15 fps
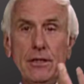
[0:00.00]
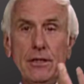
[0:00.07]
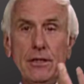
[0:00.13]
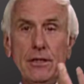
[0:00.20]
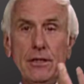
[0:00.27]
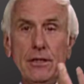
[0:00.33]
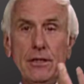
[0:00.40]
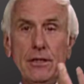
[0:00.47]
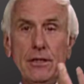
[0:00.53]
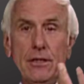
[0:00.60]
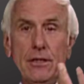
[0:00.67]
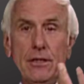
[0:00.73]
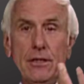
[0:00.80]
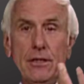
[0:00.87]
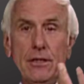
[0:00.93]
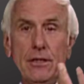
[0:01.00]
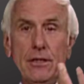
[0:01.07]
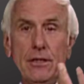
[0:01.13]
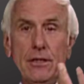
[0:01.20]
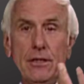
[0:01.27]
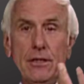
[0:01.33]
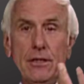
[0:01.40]

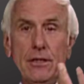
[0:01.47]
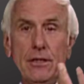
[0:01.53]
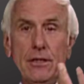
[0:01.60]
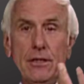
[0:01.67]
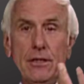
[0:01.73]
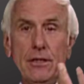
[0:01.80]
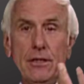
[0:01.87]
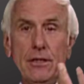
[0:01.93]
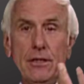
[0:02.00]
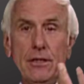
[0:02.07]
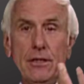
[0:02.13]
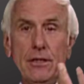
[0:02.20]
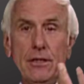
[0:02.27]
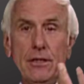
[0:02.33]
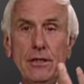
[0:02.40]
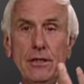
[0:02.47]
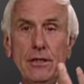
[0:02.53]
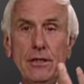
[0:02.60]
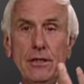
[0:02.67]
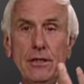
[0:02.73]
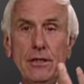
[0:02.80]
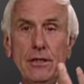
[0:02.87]

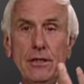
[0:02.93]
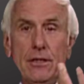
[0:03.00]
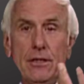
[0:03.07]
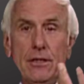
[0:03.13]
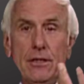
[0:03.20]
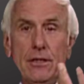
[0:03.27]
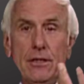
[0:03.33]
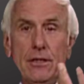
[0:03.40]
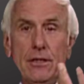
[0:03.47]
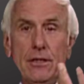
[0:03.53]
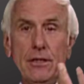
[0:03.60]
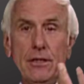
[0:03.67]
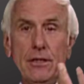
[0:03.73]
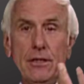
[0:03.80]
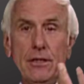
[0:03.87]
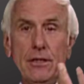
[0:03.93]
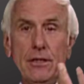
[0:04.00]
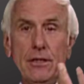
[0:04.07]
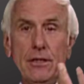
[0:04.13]
(no lip movement)